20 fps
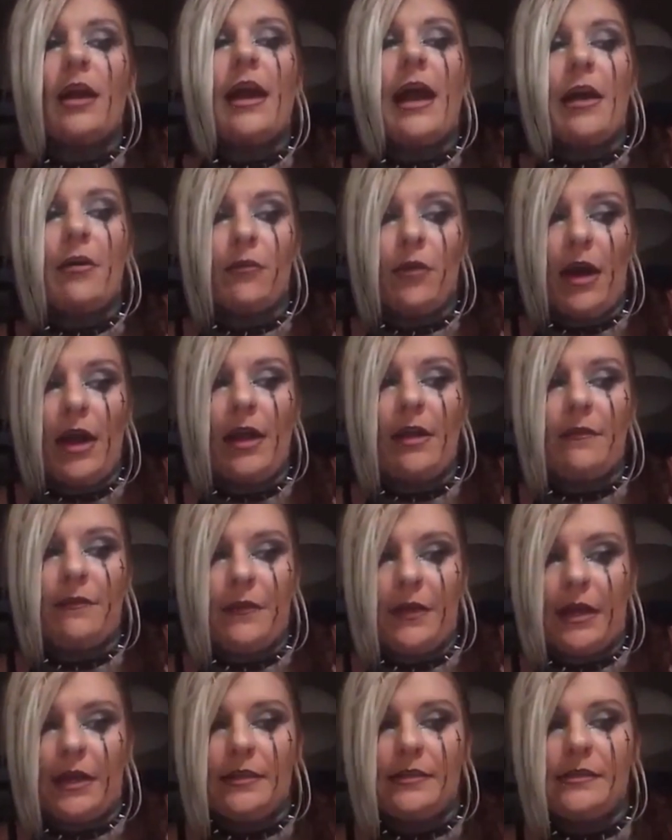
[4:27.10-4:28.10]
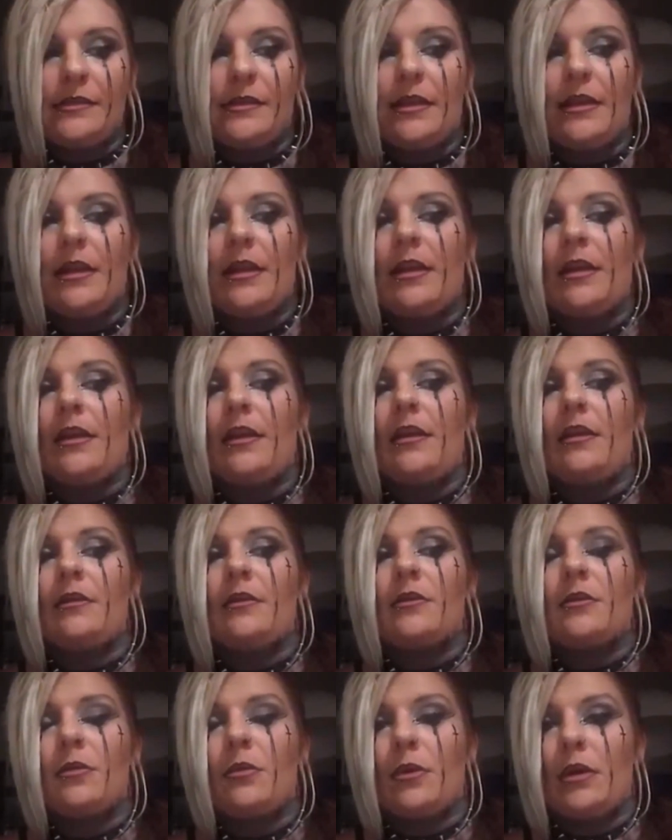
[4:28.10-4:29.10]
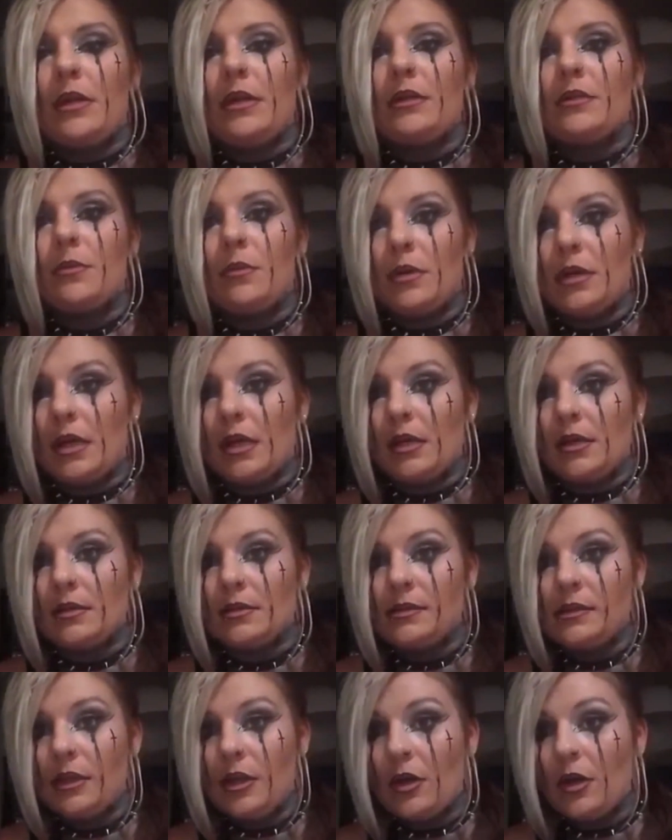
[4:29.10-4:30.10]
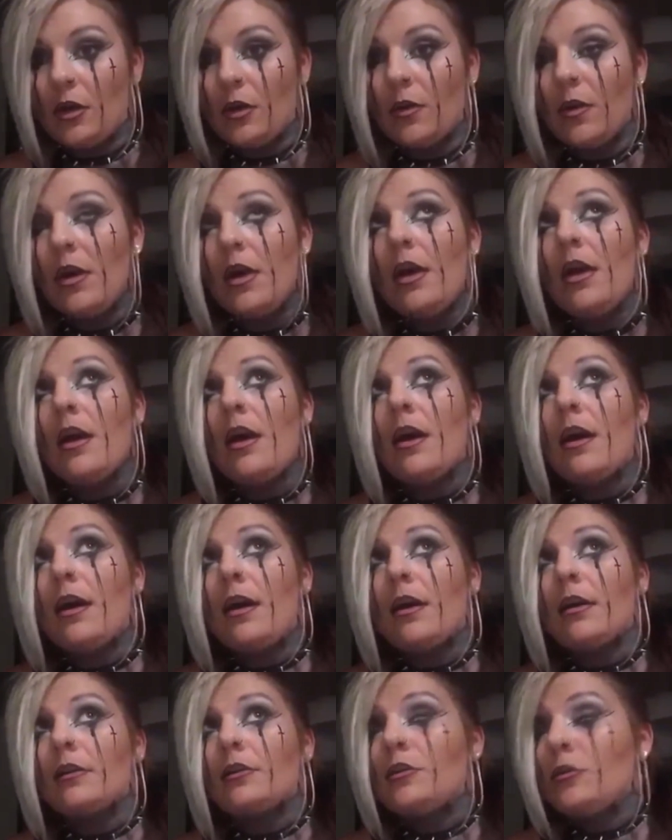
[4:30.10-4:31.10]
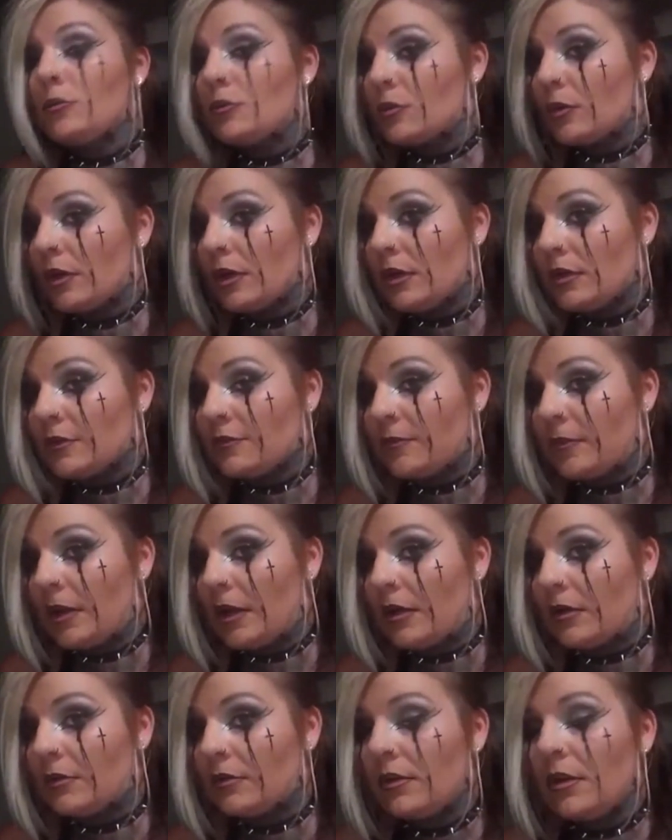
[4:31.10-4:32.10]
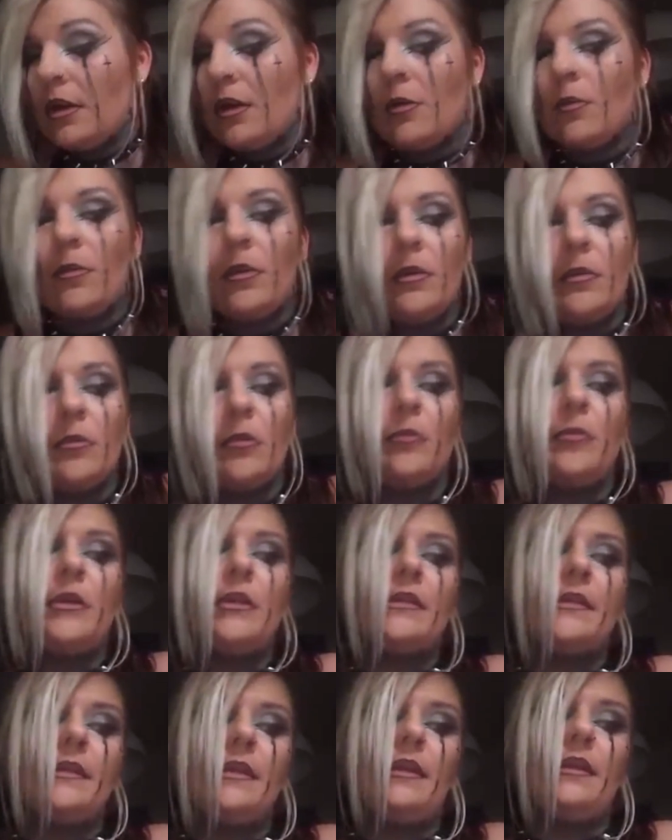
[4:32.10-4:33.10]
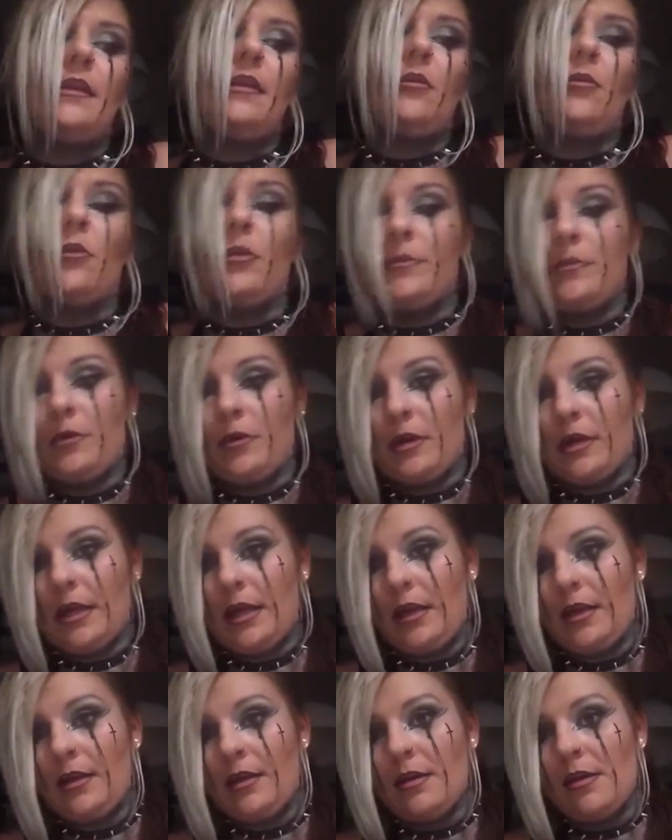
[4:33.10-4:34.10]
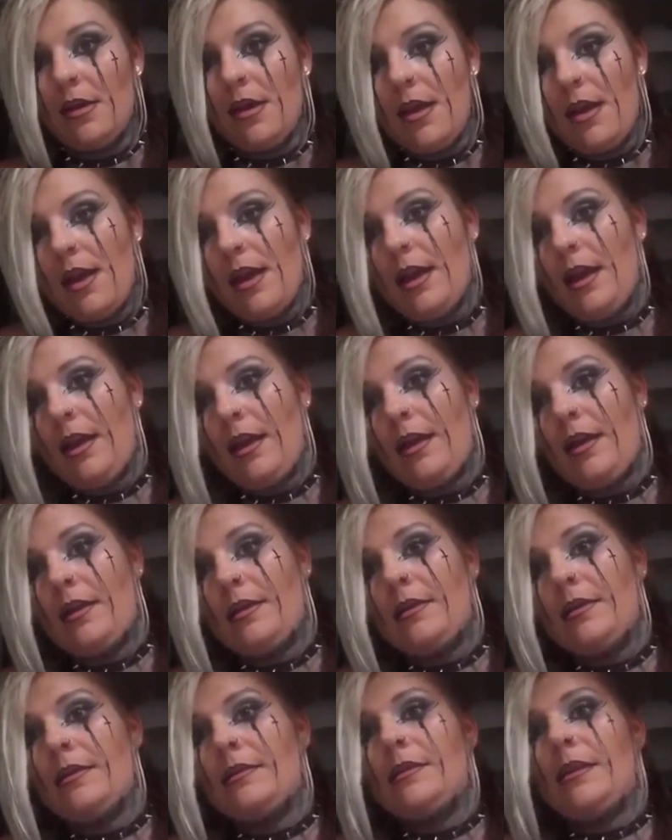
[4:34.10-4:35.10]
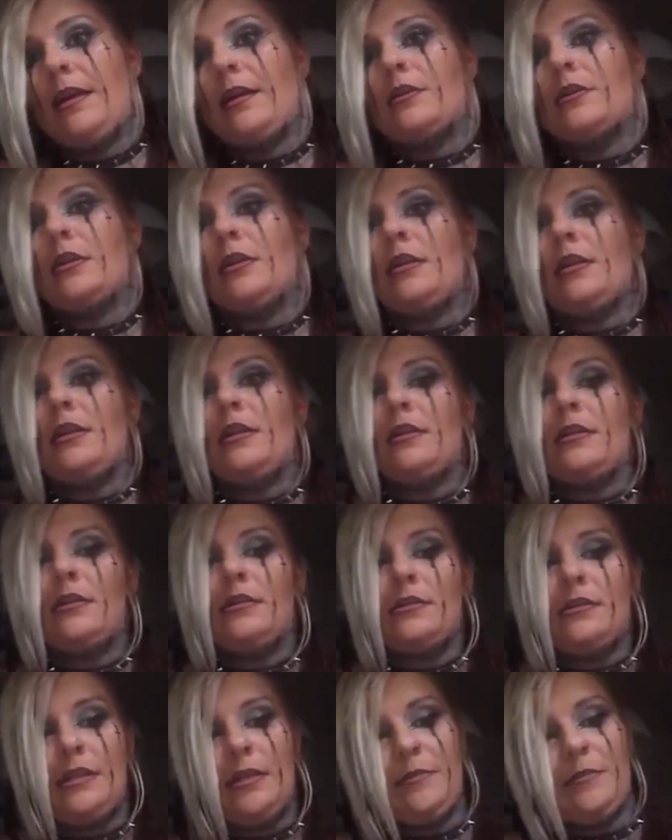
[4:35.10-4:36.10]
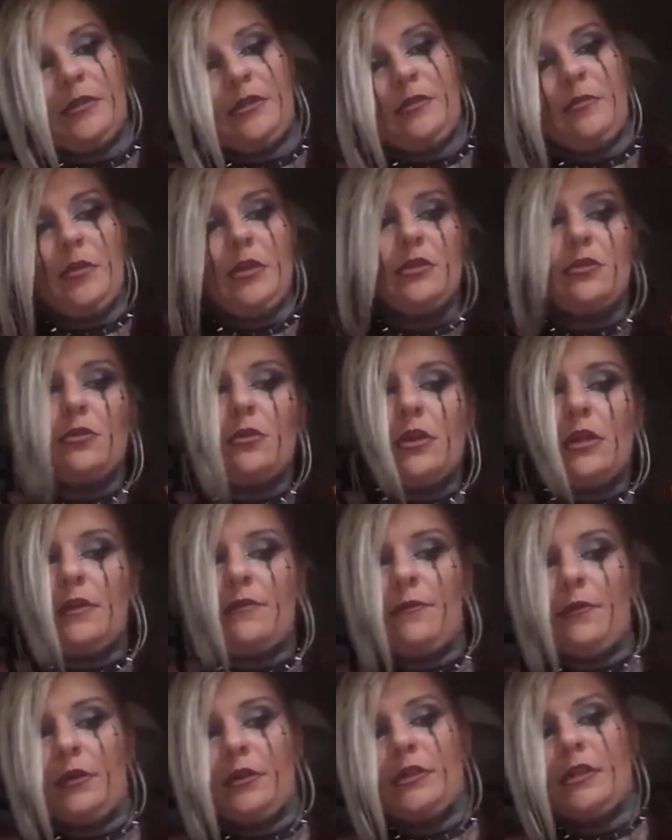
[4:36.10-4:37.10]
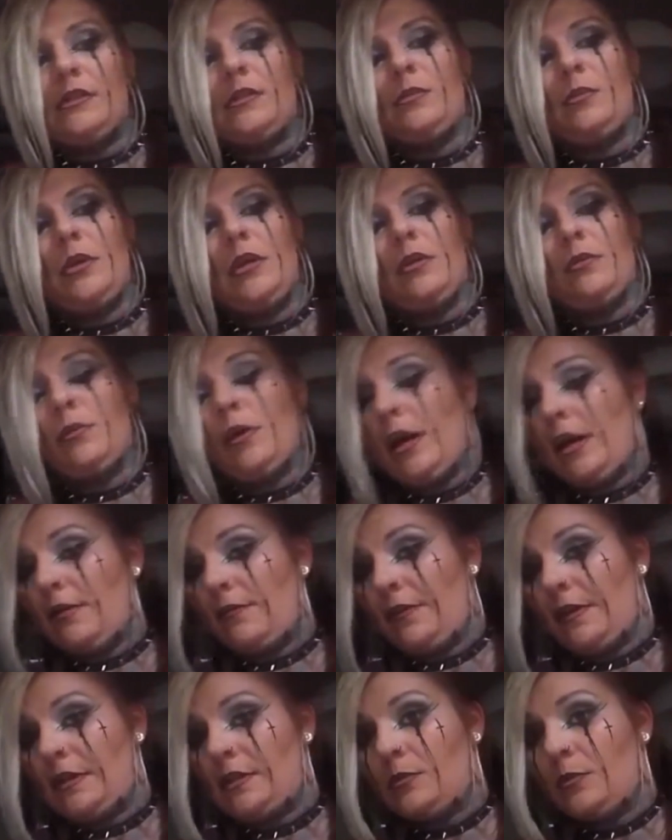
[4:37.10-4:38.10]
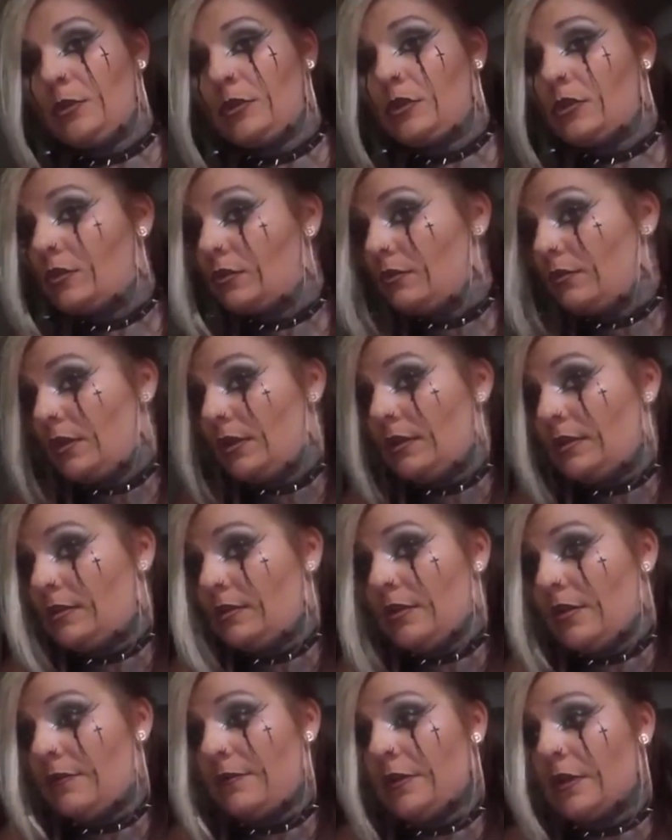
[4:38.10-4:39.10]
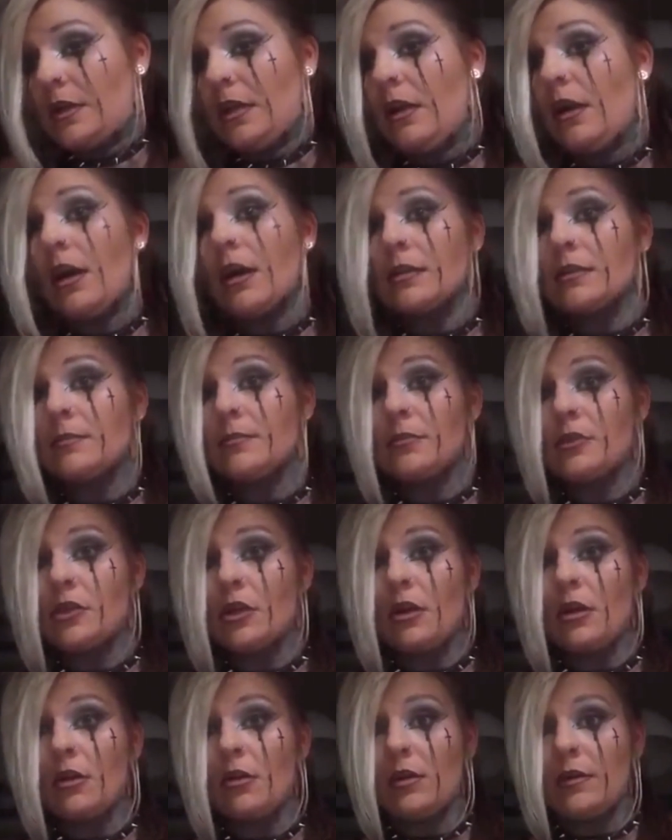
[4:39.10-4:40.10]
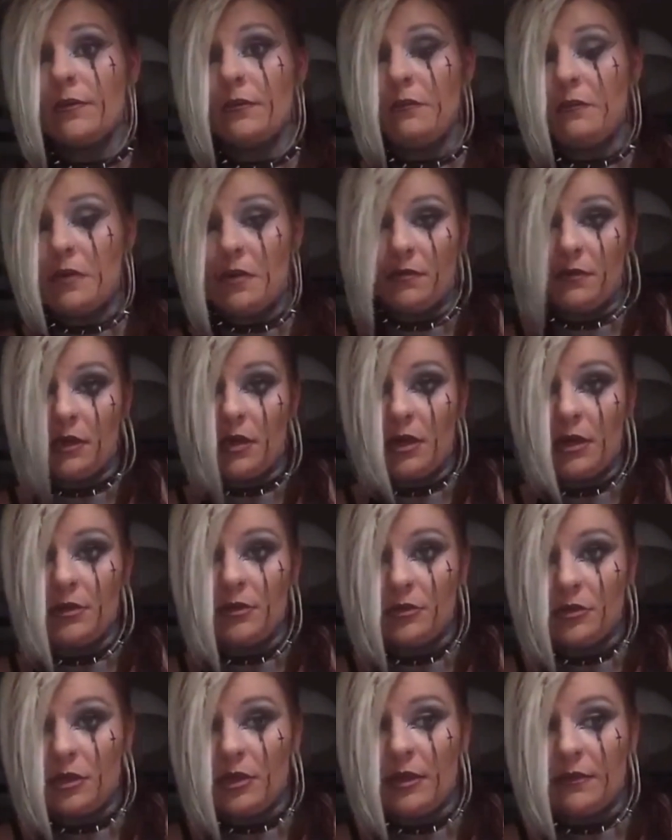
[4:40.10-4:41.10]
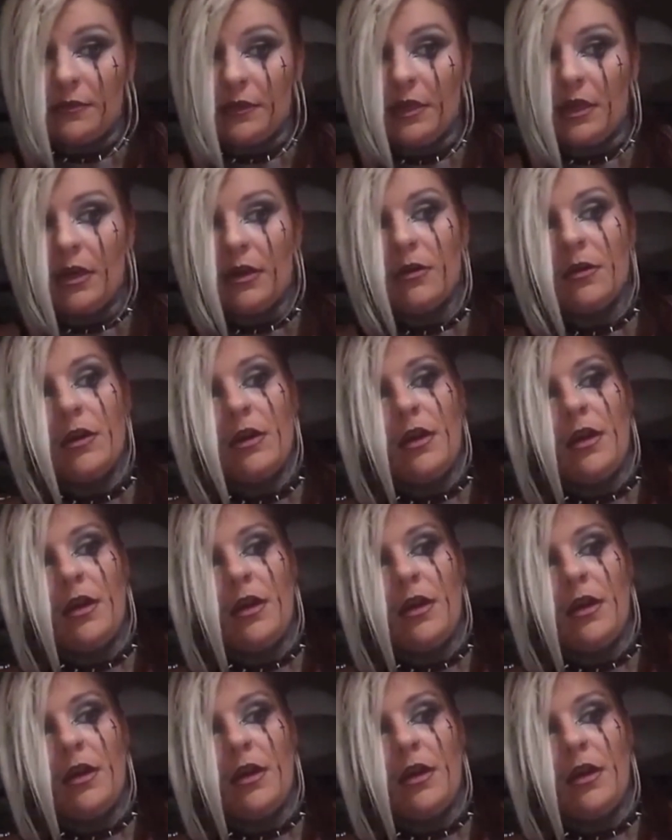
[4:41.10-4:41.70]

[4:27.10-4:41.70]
at Riot Fest in 2020. So uh, two short years from now, we will be seeing Warp Tour again and it's actually seems to be joining forces with Riot Fest, which is a fucking awesome show. If you've never gone, you should definitely go.